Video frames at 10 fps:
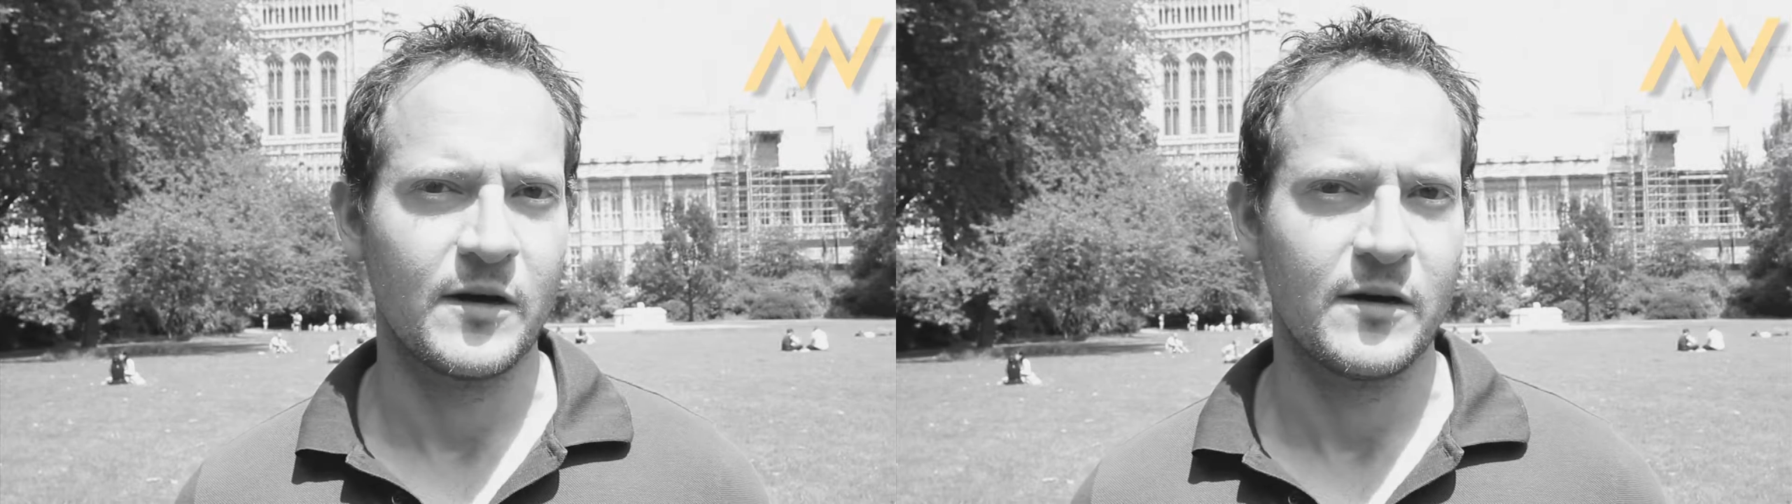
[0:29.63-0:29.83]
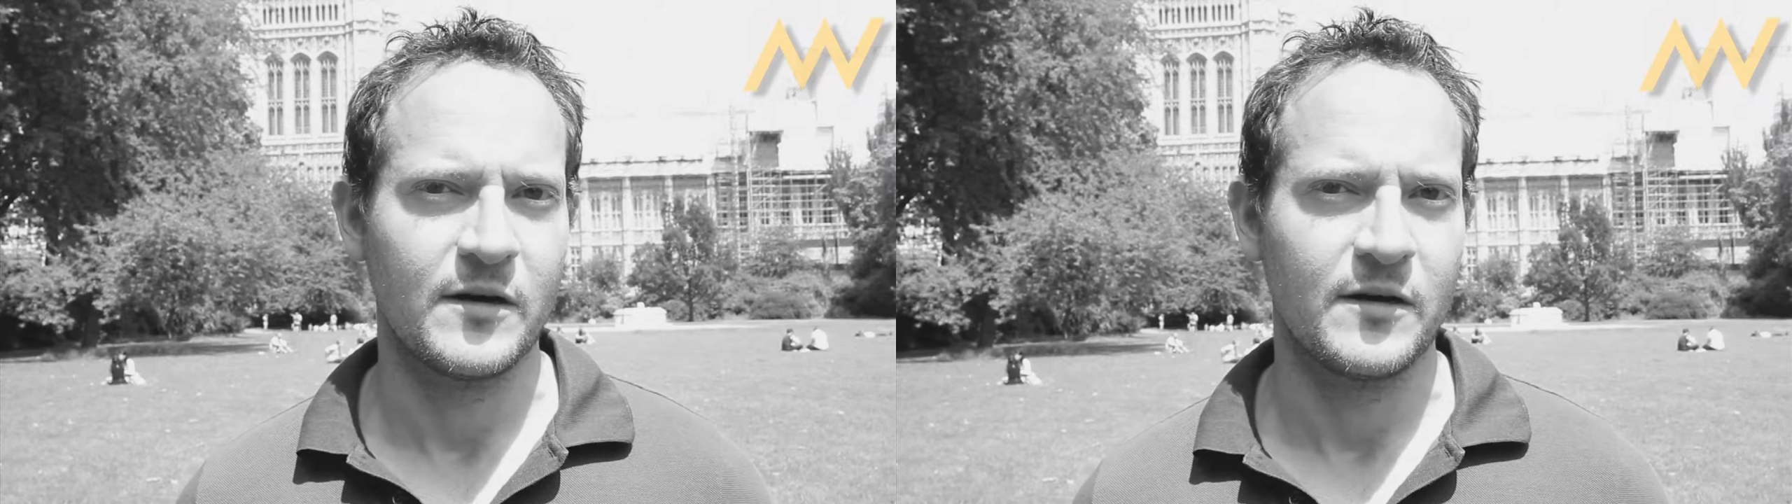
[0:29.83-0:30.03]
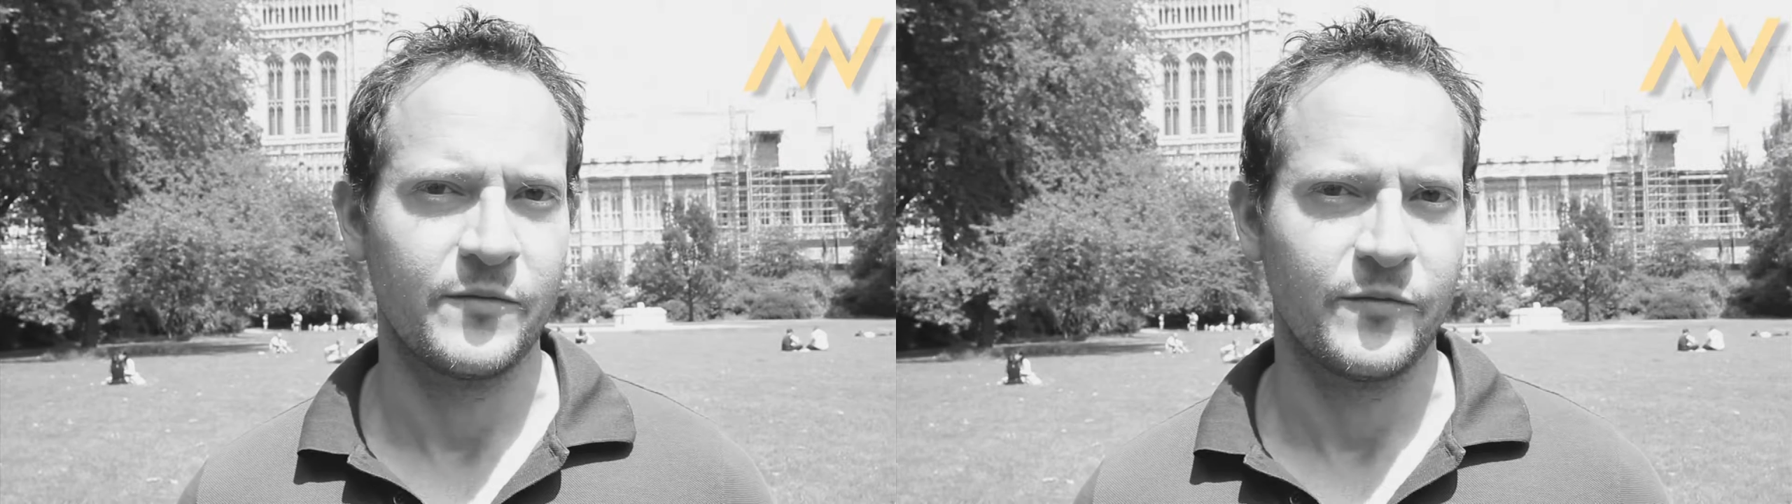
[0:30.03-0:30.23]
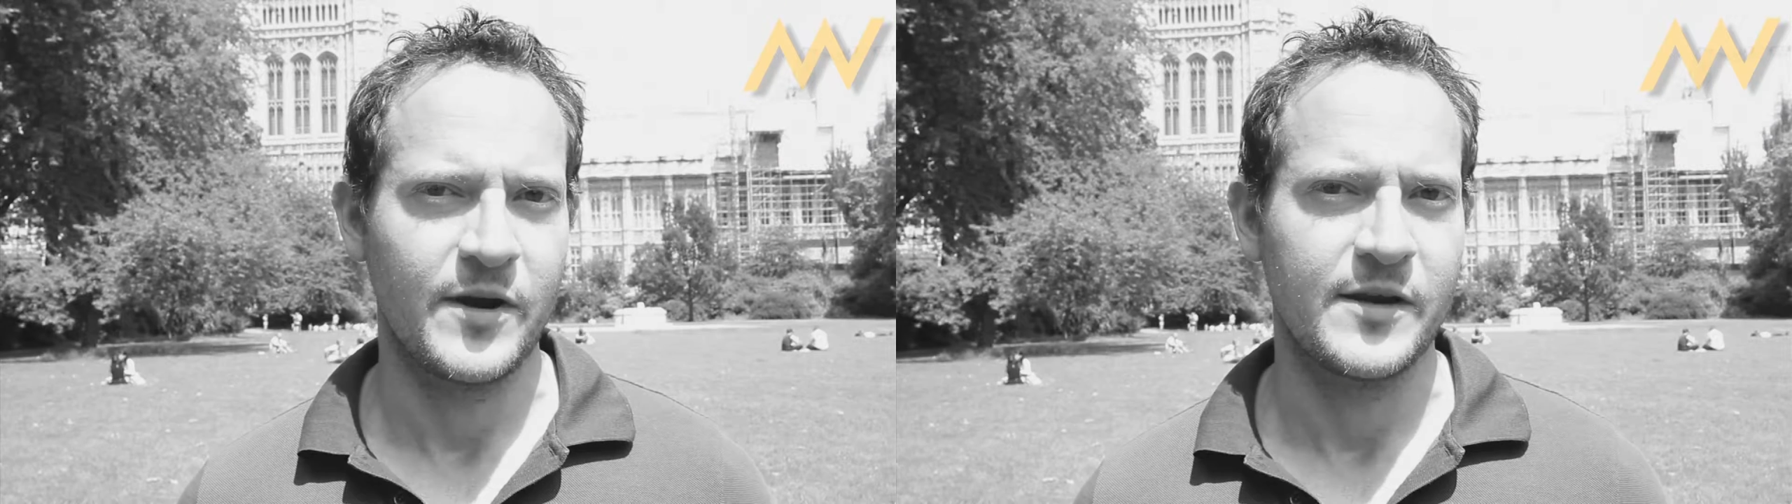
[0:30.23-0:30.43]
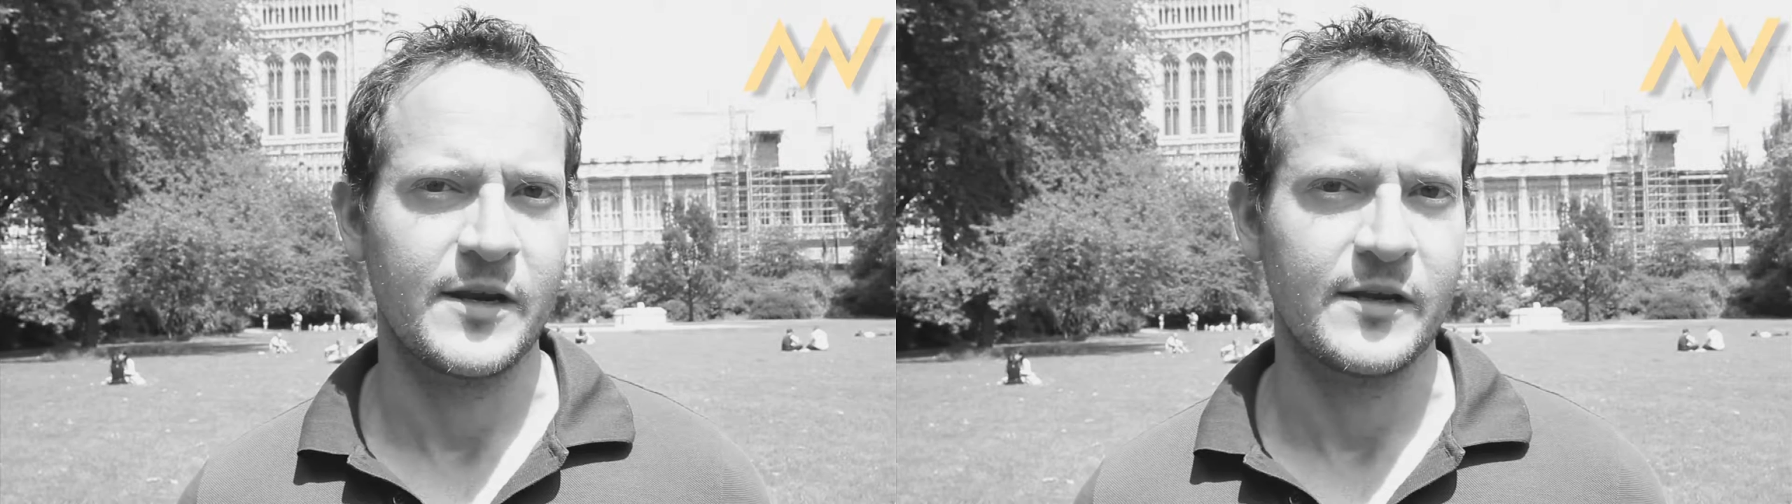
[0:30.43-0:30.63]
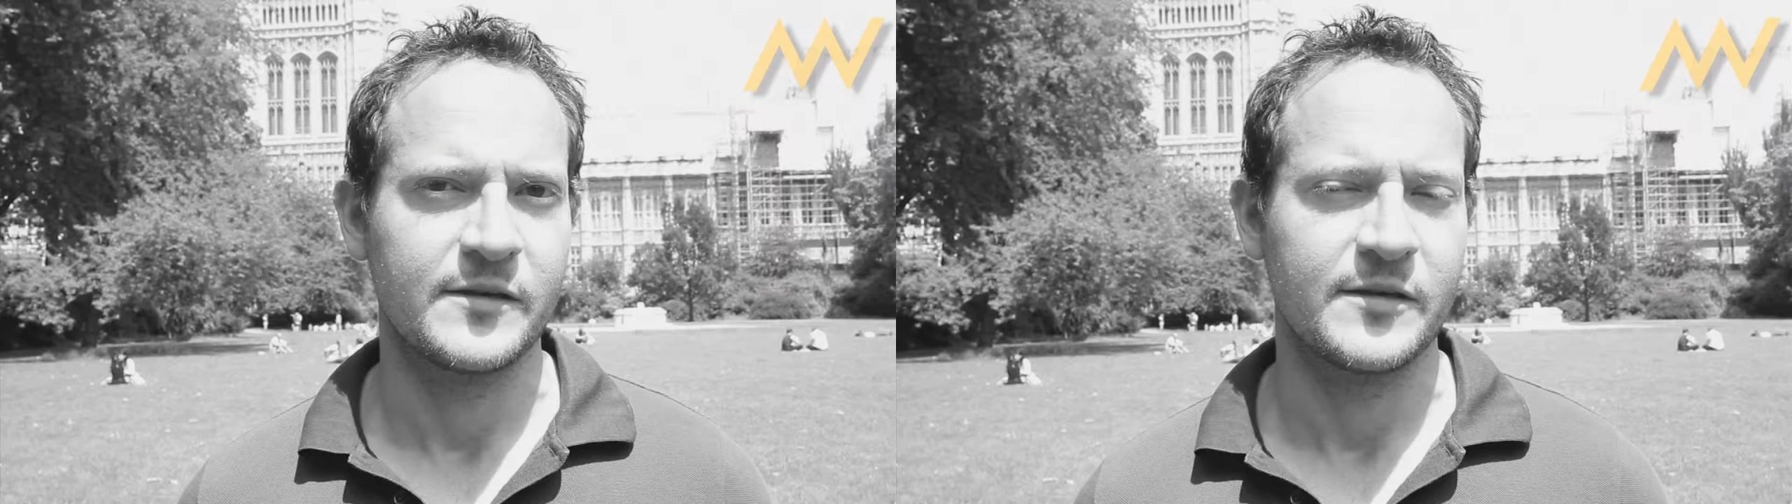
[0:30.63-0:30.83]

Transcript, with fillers: are ready